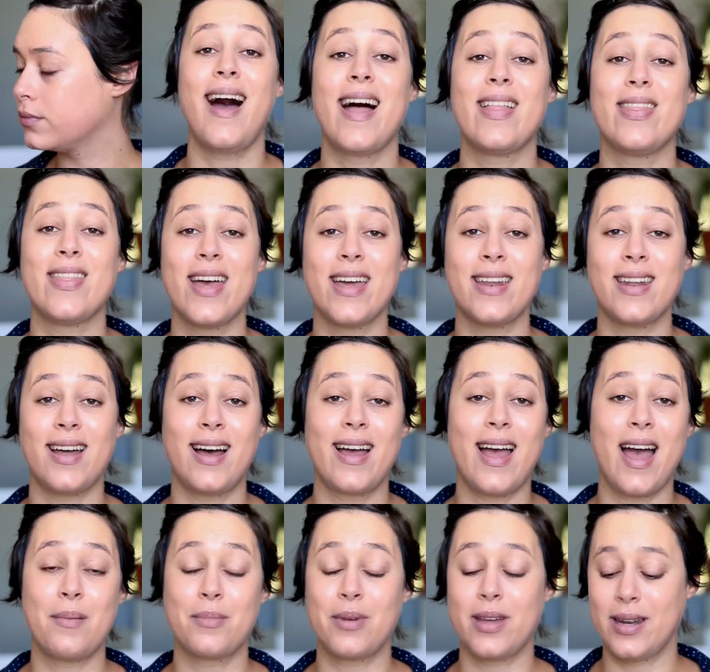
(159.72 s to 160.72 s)
And then I
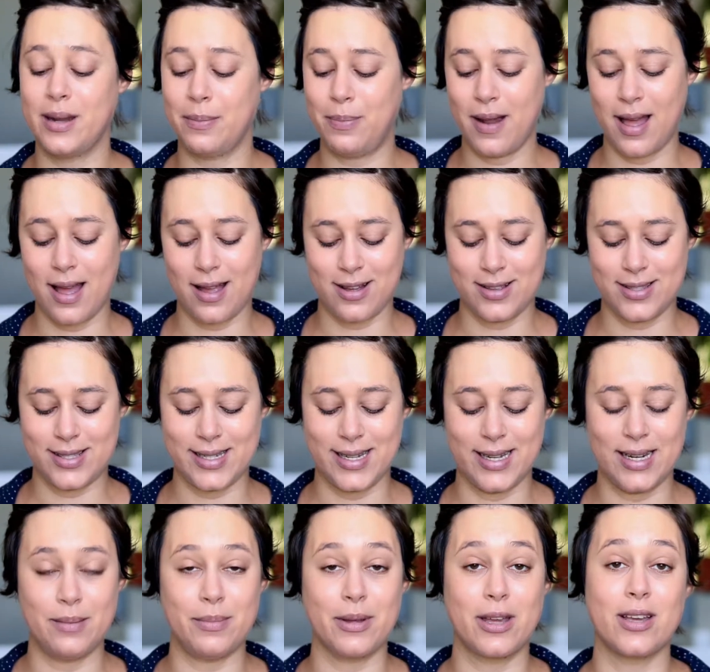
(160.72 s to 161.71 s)
am going to apply
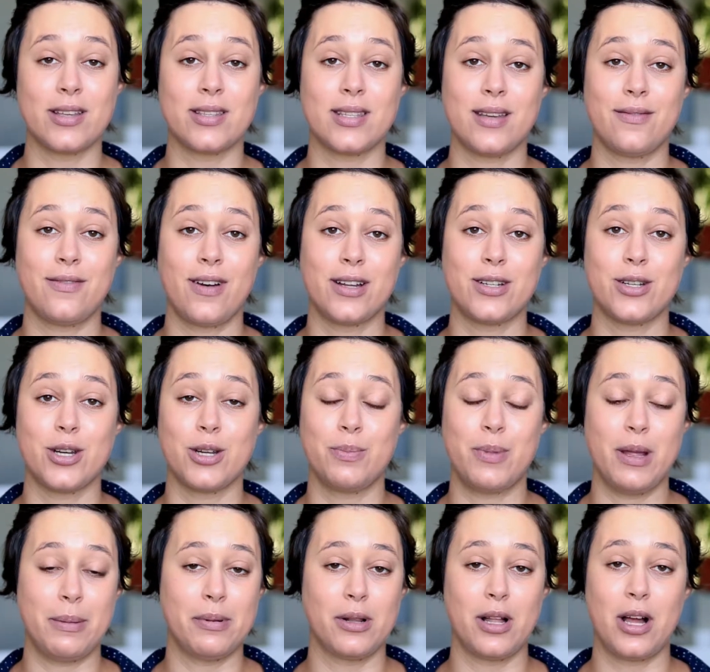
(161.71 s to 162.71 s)
concealer because if I don't,
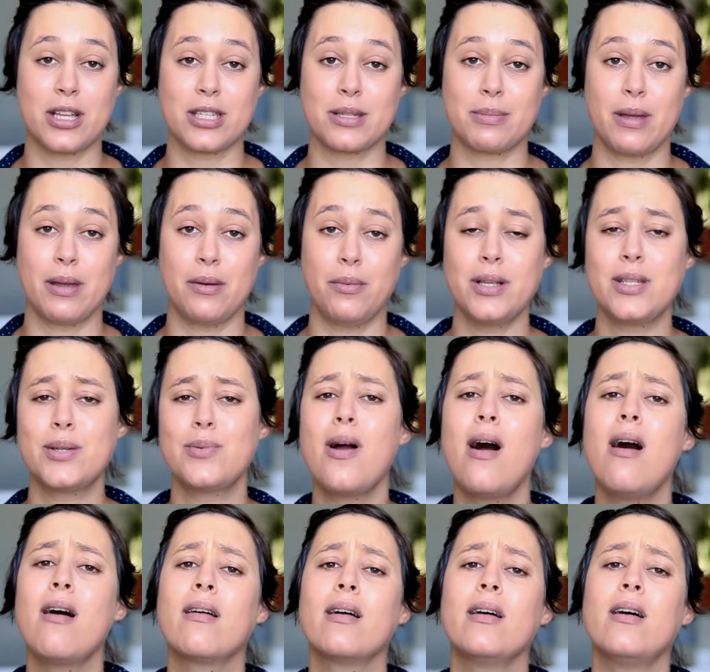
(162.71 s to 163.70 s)
people ask me, what's
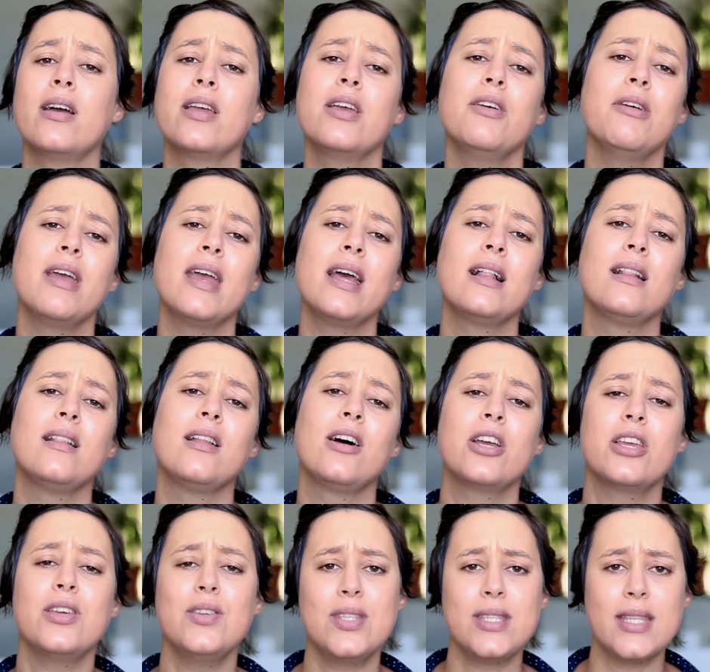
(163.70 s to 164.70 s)
wrong? Are you ill?
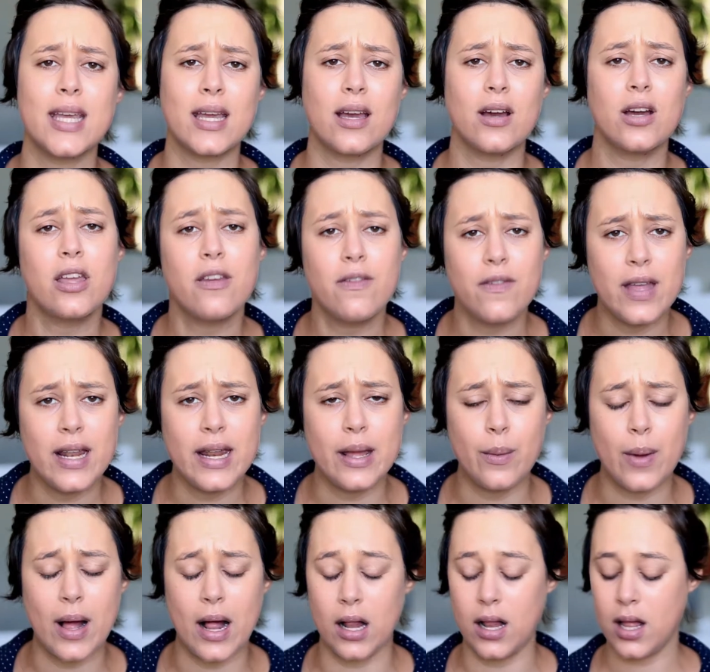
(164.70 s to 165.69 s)
Are you sick? Are you
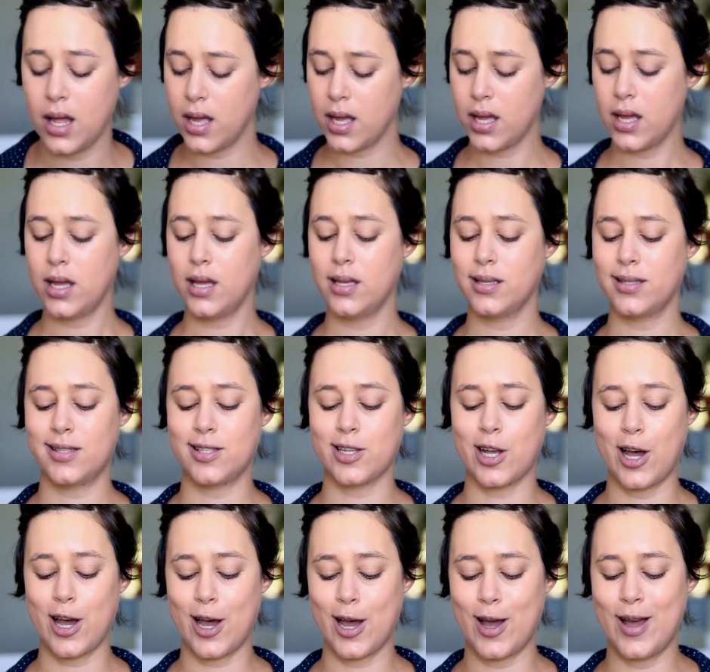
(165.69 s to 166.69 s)
feeling well?
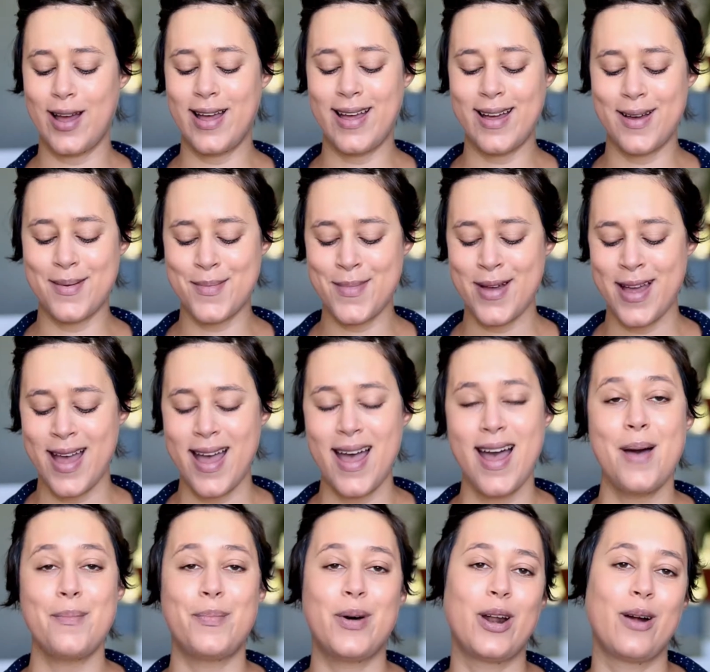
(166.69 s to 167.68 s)
So,
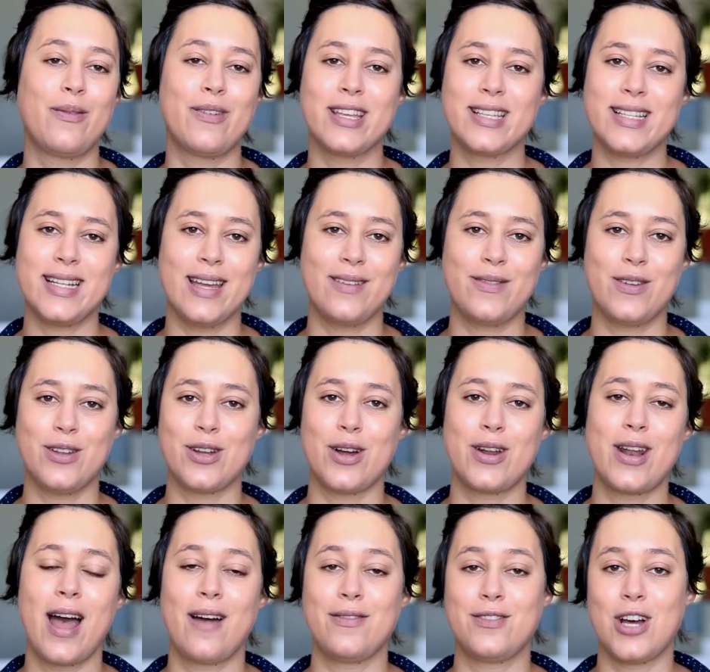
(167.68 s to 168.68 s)
but obviously if you
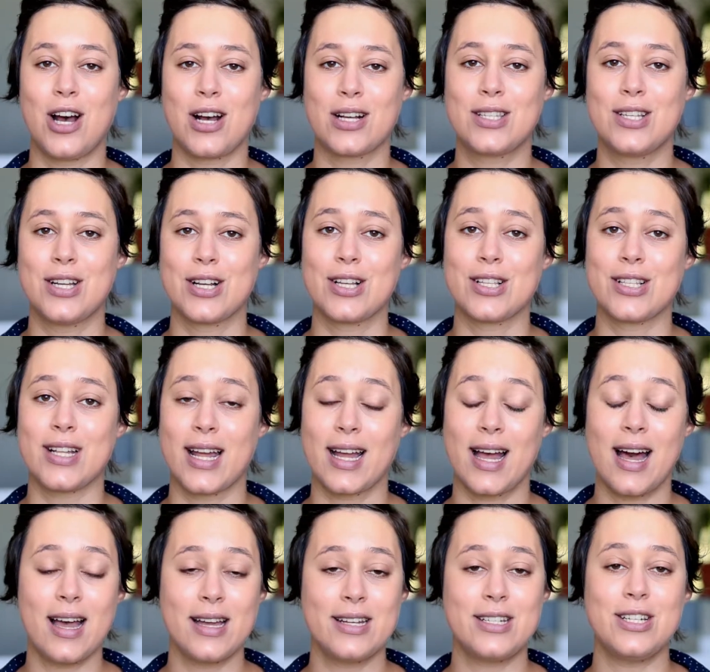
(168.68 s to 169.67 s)
don't have dark circles
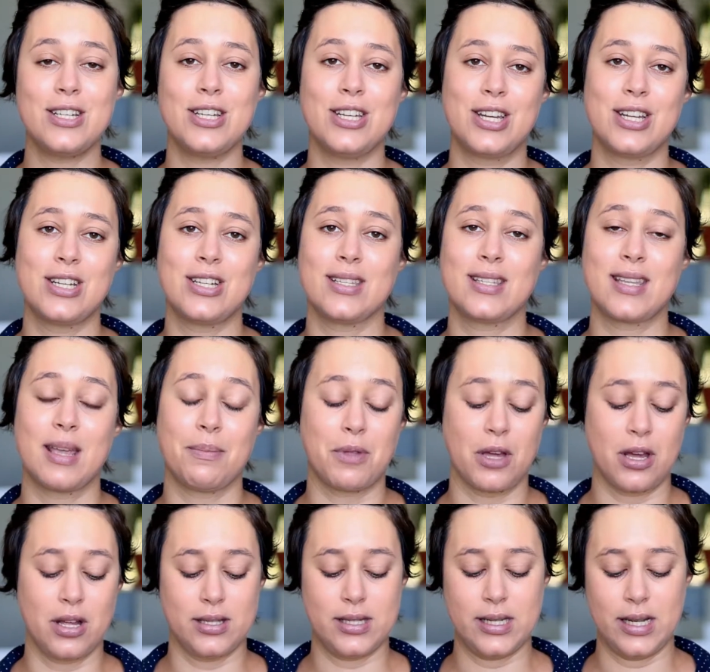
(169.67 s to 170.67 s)
like I do, you can just skip
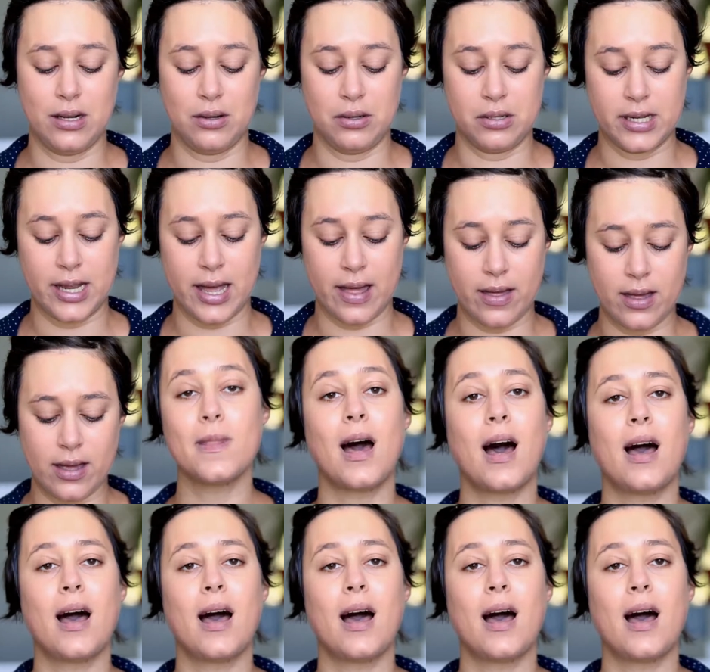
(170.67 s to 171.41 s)
the concealer altogether.